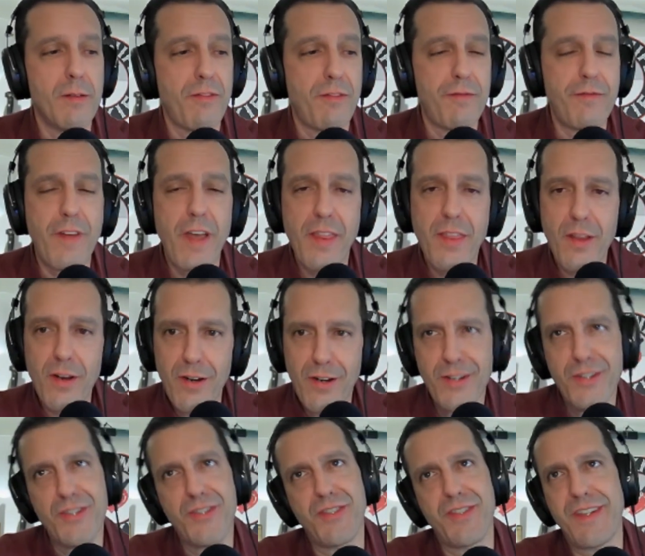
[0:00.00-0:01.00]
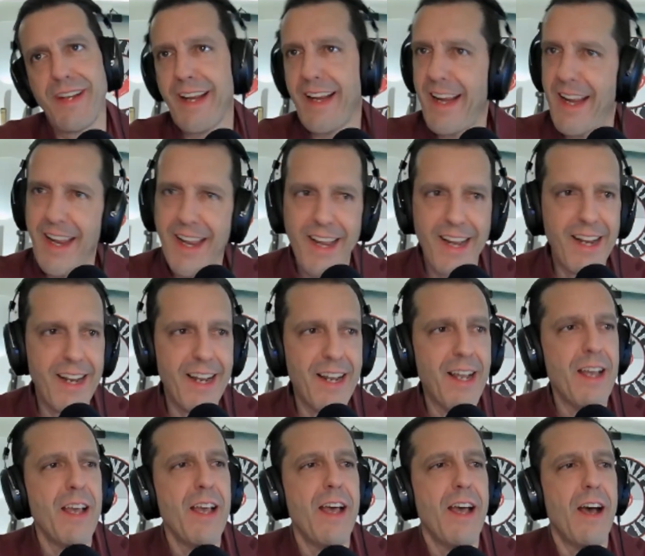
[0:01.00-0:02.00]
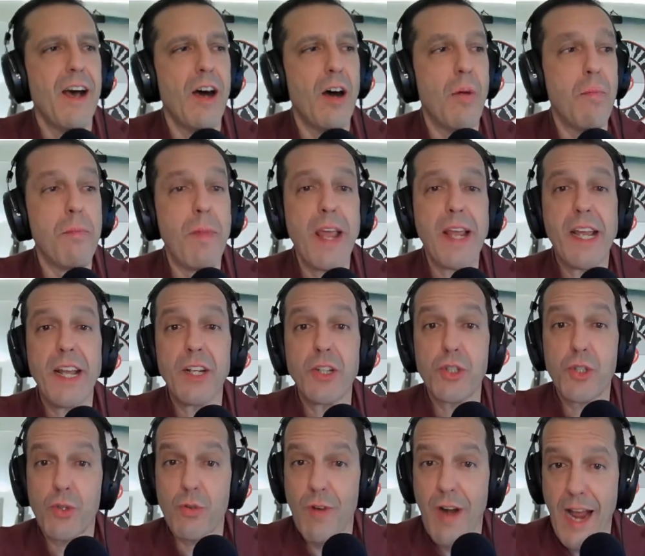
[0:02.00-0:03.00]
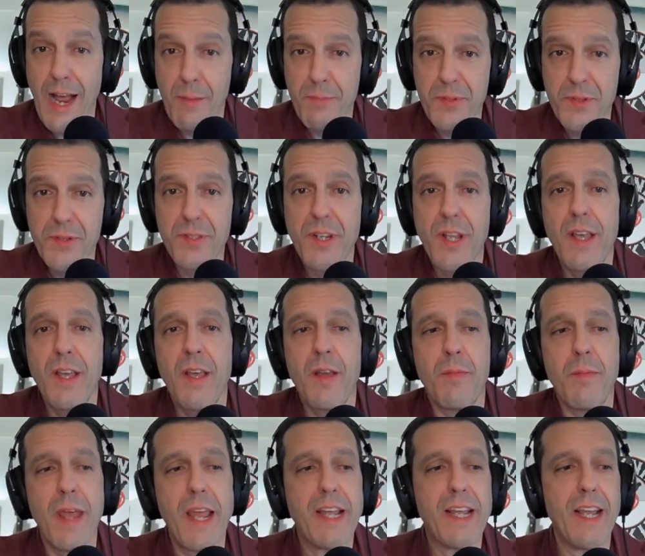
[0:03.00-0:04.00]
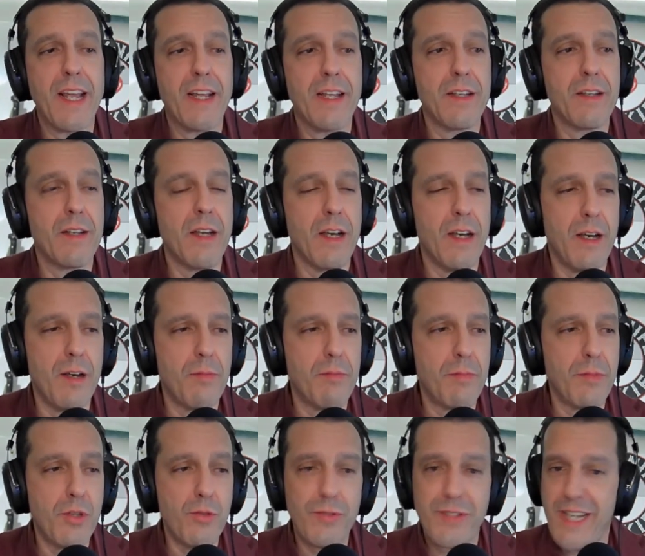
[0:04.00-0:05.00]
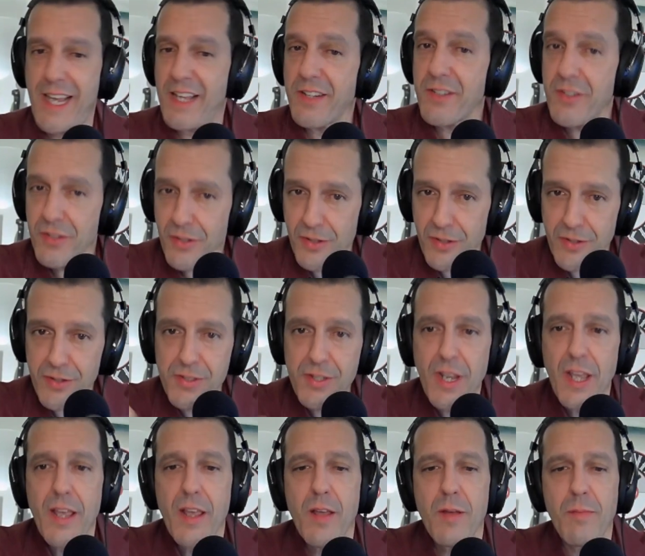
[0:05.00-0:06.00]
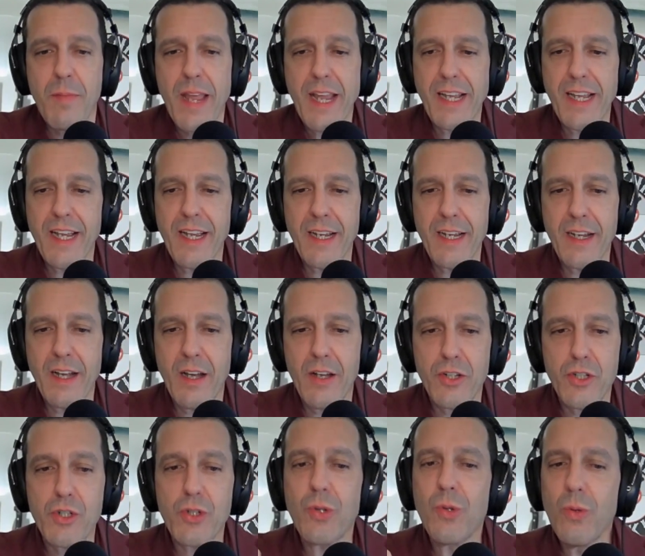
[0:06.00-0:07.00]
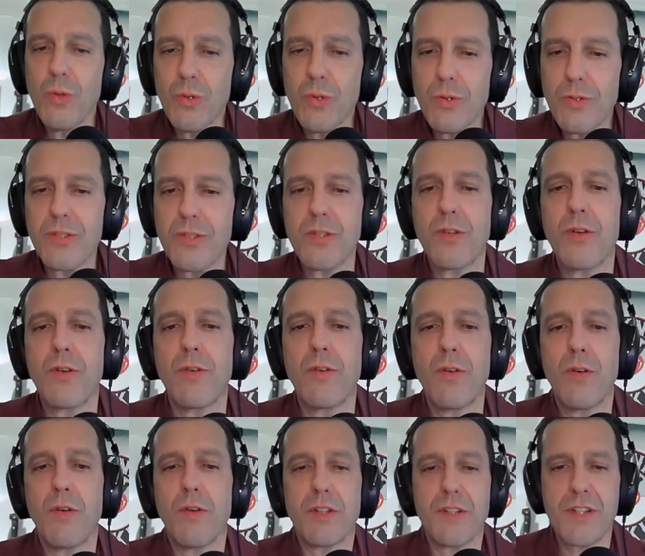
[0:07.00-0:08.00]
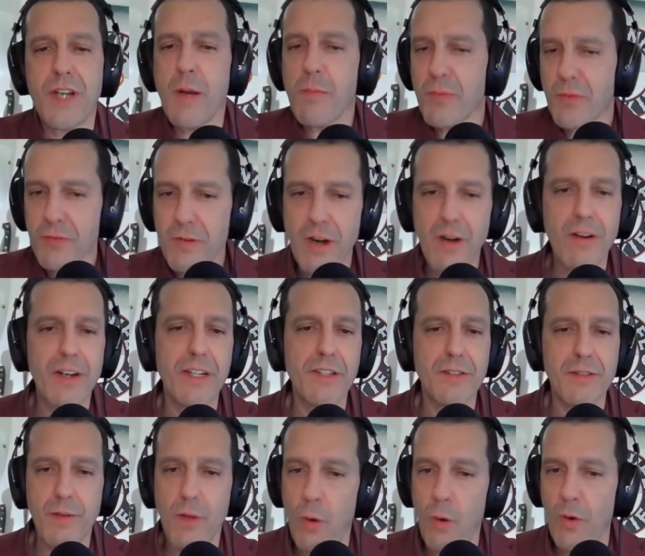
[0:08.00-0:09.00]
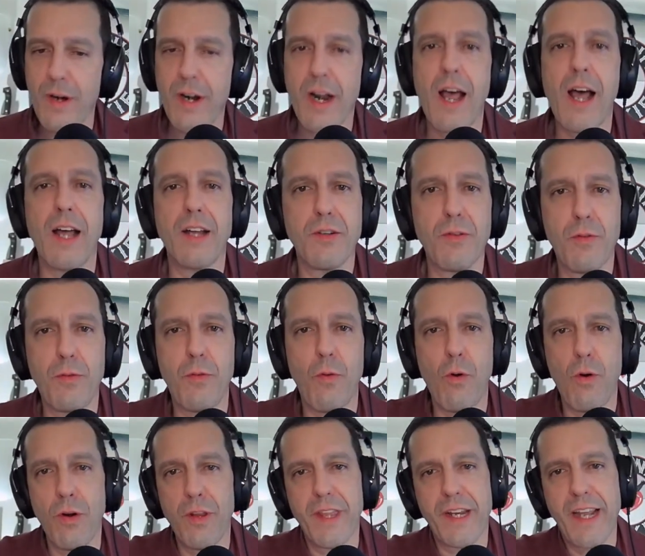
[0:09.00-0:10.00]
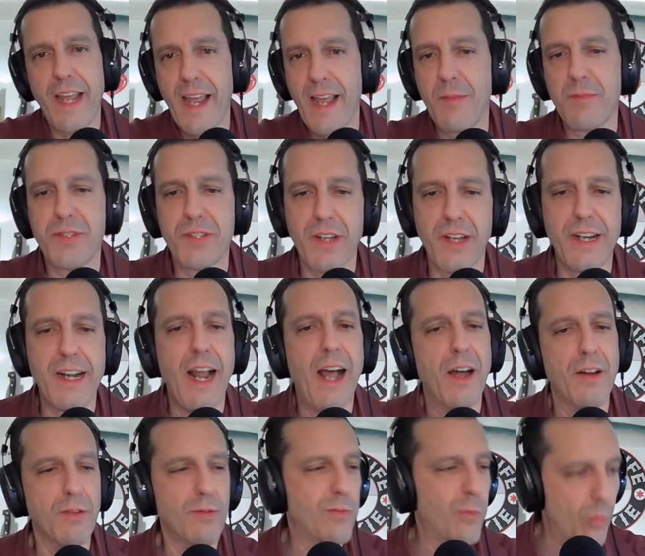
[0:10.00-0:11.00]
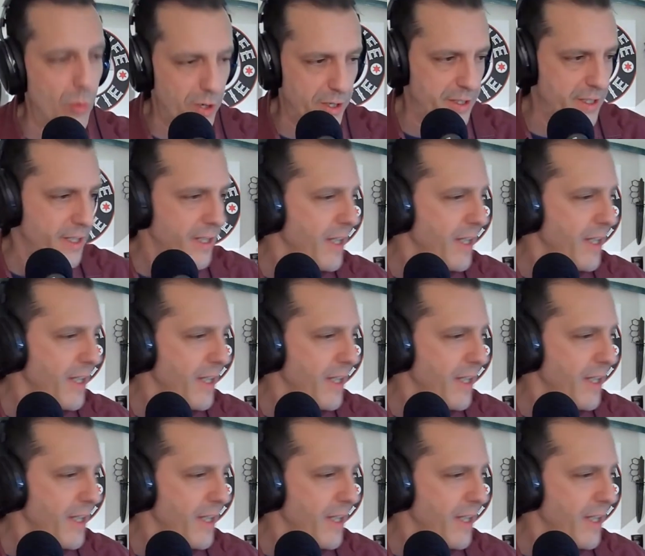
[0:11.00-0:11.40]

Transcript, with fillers: feather sticking, making traps, making utensils, making tools, temporary or not, for the campsite out of wood.